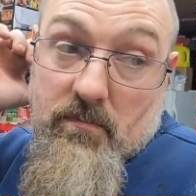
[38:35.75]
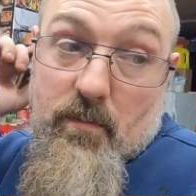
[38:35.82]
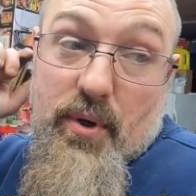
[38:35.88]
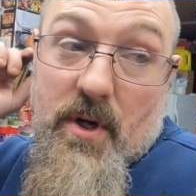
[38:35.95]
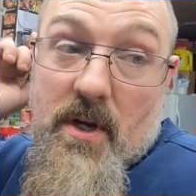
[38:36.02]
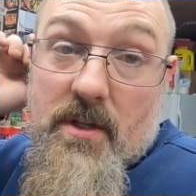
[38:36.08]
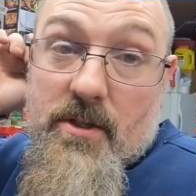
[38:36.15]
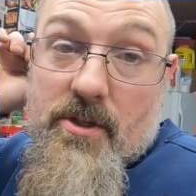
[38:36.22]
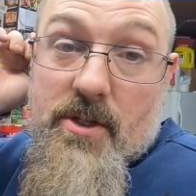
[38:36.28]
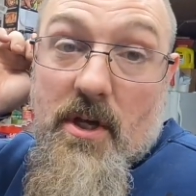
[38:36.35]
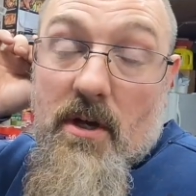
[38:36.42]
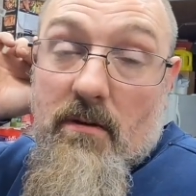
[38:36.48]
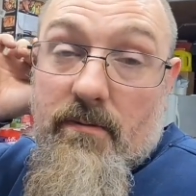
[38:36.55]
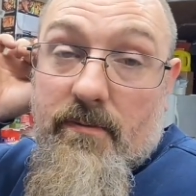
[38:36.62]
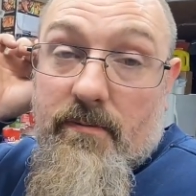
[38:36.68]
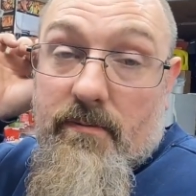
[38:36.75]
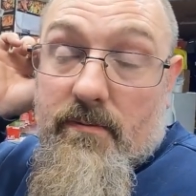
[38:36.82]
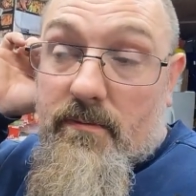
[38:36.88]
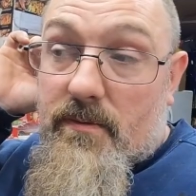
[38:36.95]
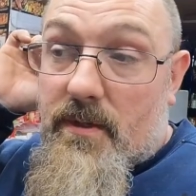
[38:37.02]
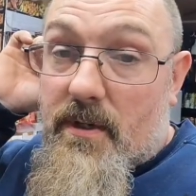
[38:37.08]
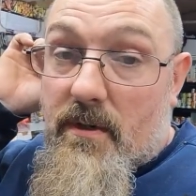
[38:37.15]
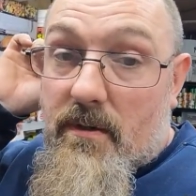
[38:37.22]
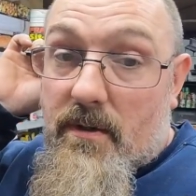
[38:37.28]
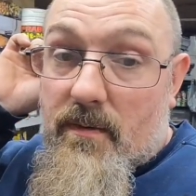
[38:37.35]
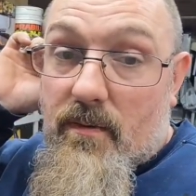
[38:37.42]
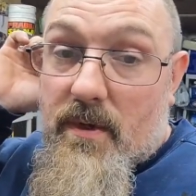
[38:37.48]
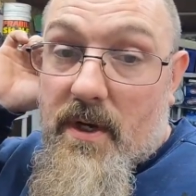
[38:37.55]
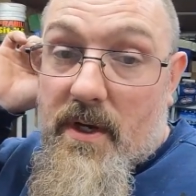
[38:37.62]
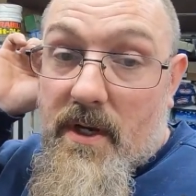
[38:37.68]
put it on the shelf you know
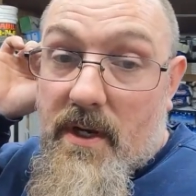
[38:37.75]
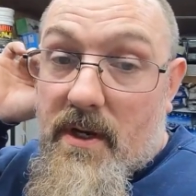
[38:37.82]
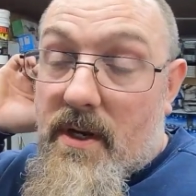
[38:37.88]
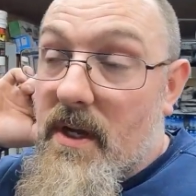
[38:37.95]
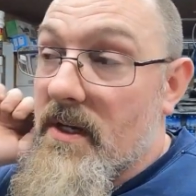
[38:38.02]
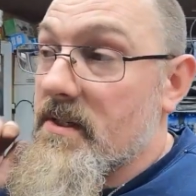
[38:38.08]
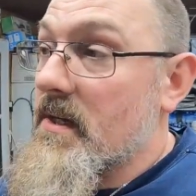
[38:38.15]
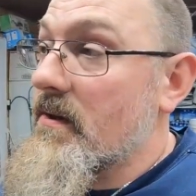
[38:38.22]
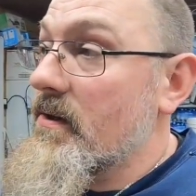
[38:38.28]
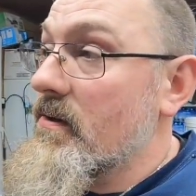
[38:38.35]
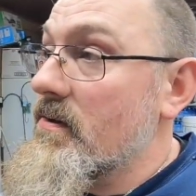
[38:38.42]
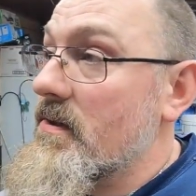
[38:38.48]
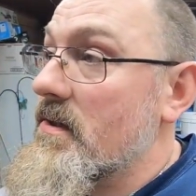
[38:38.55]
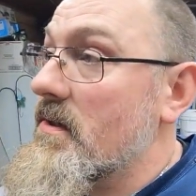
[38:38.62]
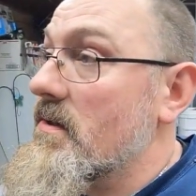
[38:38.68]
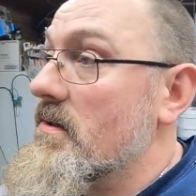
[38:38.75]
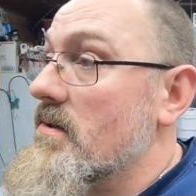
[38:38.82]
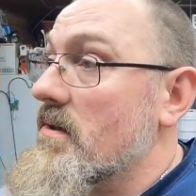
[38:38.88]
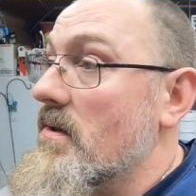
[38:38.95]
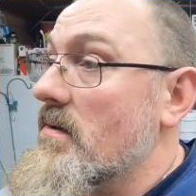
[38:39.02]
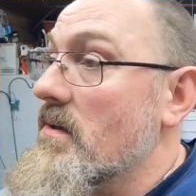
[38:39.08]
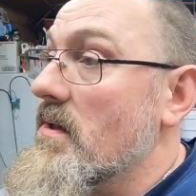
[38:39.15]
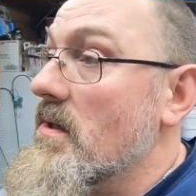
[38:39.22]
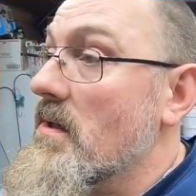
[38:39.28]
and when I need it next I'll use it so